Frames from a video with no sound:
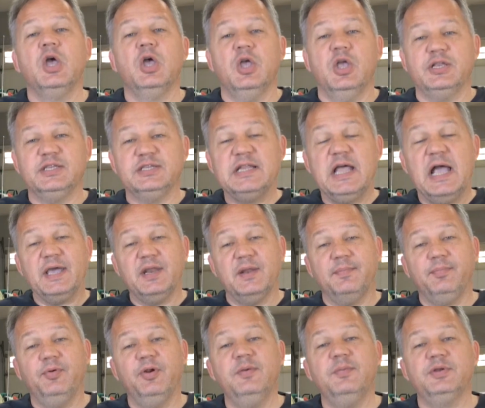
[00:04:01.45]
it's going
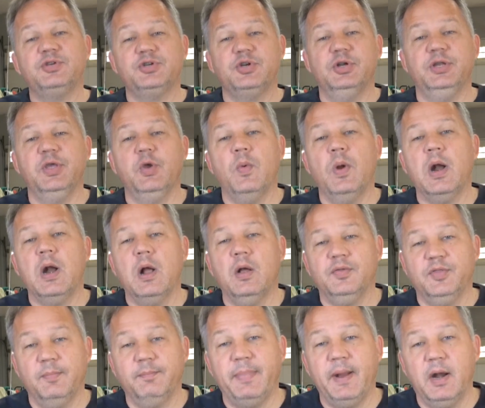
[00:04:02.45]
to prematurely wear
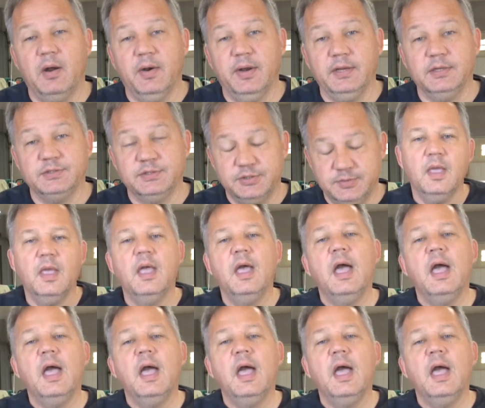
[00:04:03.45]
out the bearings.